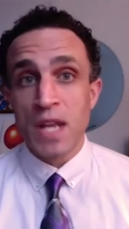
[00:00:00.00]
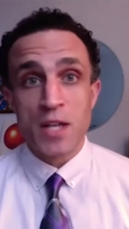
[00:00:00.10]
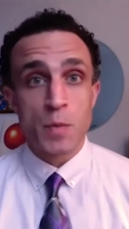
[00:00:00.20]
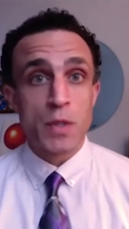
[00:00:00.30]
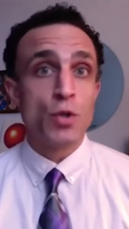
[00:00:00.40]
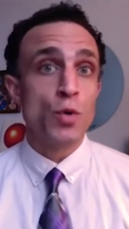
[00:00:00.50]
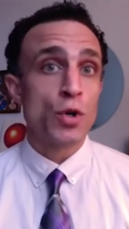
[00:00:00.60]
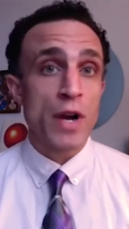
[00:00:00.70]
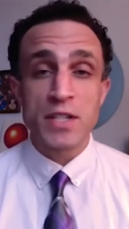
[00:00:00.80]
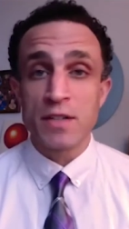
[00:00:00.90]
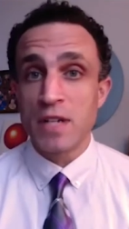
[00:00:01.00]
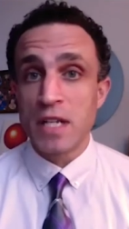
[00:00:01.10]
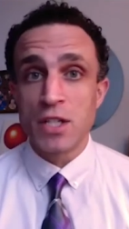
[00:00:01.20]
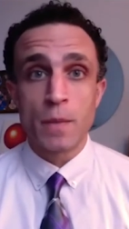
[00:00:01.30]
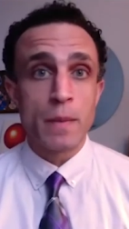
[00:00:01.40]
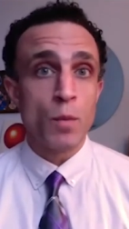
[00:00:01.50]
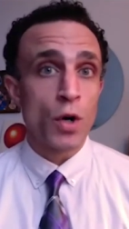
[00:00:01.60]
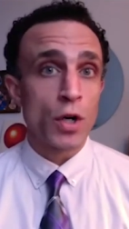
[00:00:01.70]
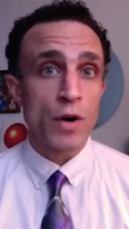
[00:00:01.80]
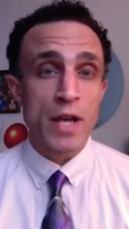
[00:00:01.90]
has been too aggressive, needs to be
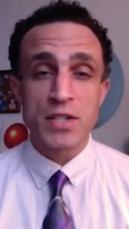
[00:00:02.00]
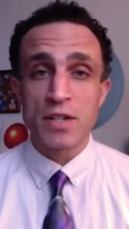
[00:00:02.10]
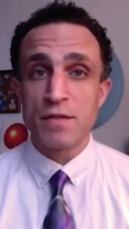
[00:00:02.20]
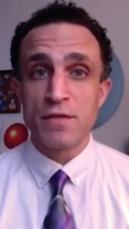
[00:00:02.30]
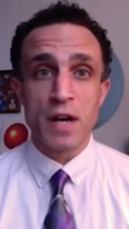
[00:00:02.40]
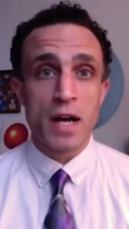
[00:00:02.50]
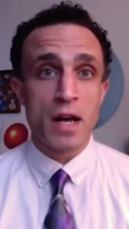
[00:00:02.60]
more aggressive,